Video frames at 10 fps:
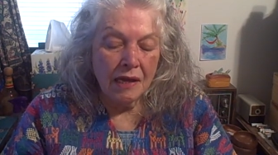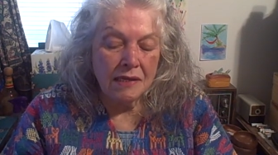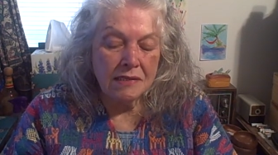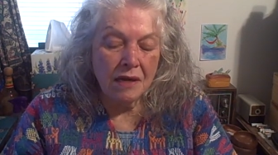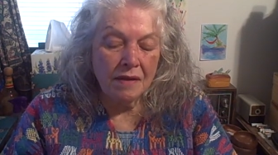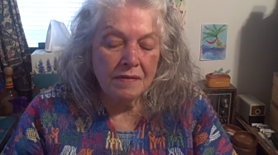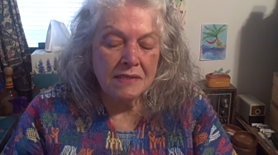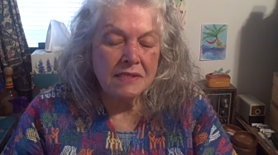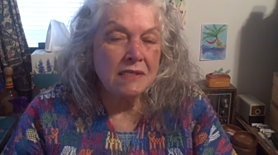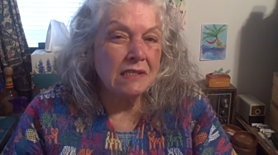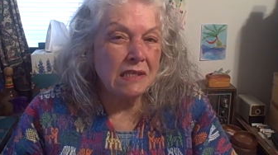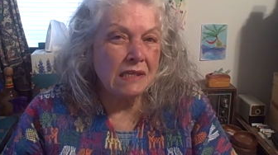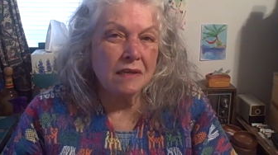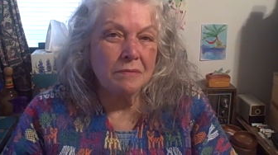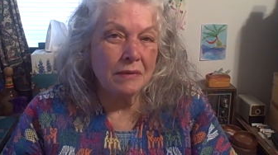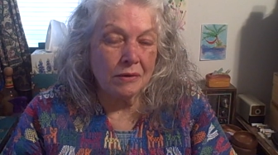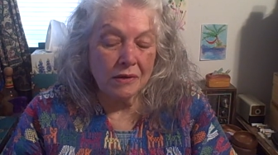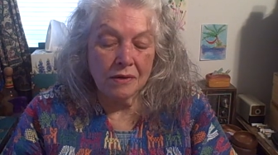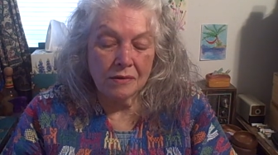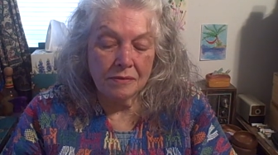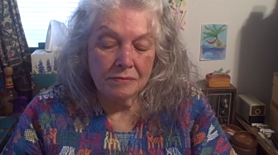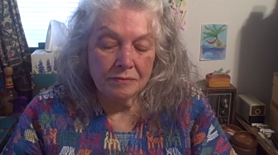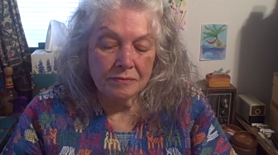Is not this indeed a miracle?